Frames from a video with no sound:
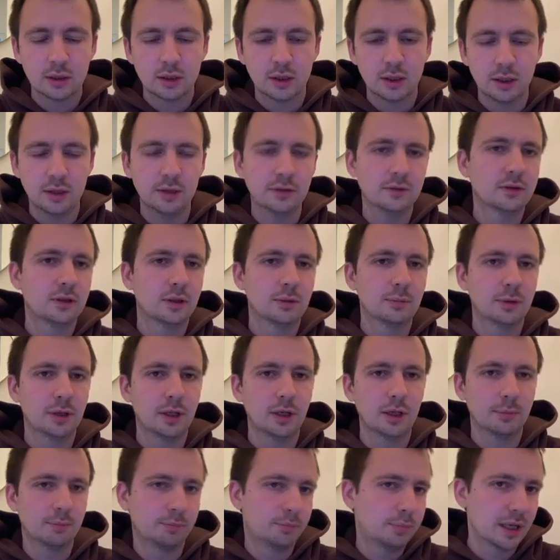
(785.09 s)
If they play
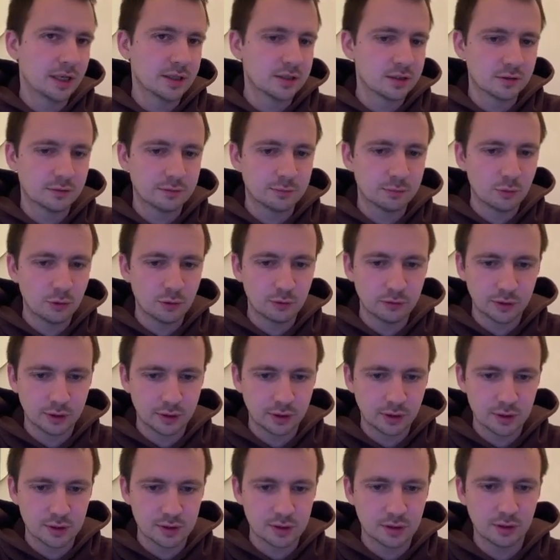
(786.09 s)
a passive move that
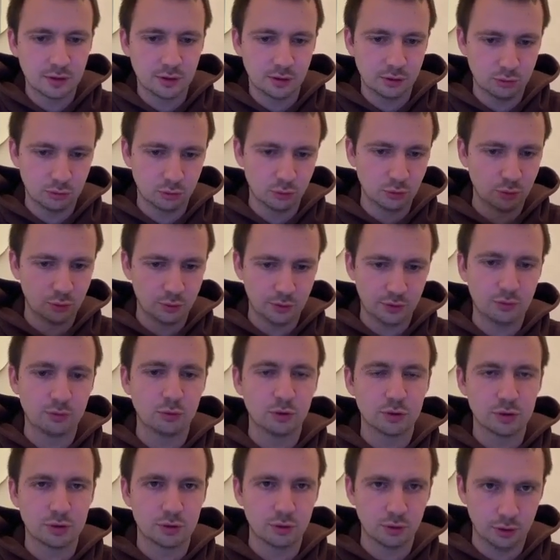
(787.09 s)
has nothing to do with
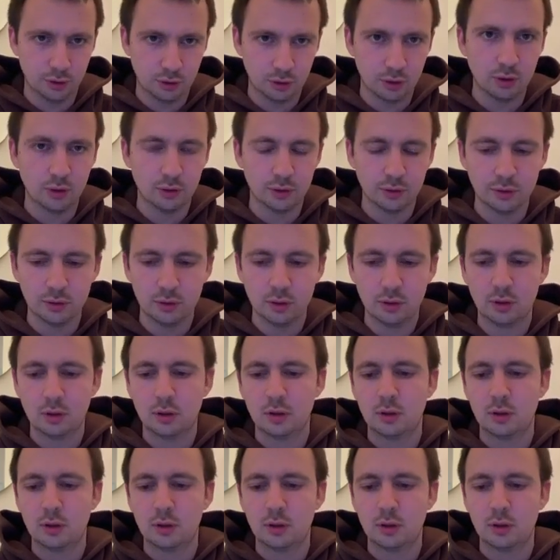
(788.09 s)
what's going on,